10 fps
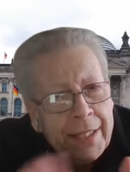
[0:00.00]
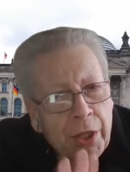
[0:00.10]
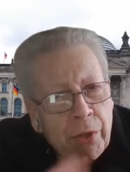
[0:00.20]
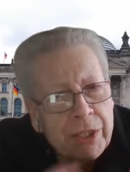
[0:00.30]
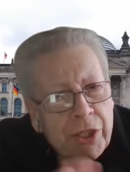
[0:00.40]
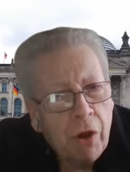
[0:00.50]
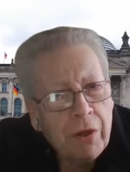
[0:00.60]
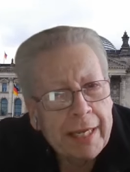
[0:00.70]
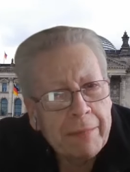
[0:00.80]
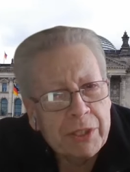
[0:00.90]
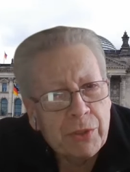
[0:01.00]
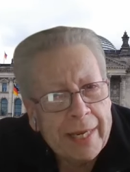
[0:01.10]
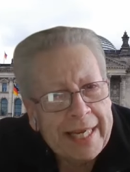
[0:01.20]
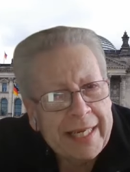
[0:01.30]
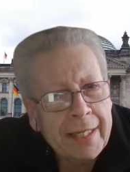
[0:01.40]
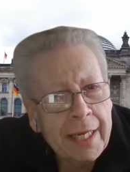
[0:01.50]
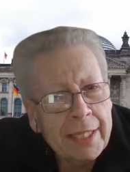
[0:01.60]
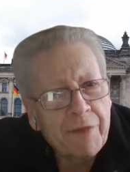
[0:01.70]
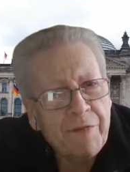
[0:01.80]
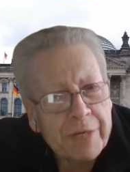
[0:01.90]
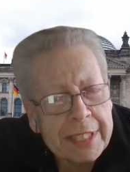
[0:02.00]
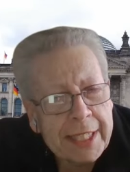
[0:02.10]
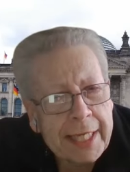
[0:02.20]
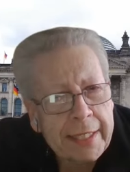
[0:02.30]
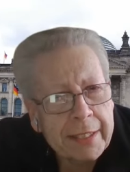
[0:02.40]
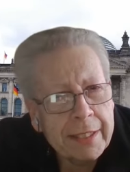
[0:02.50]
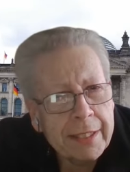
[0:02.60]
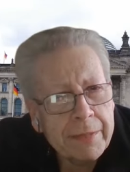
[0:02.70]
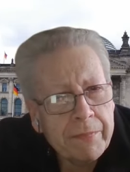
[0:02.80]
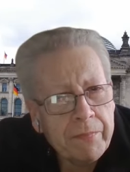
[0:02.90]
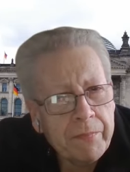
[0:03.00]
that you were toggling between different scenes.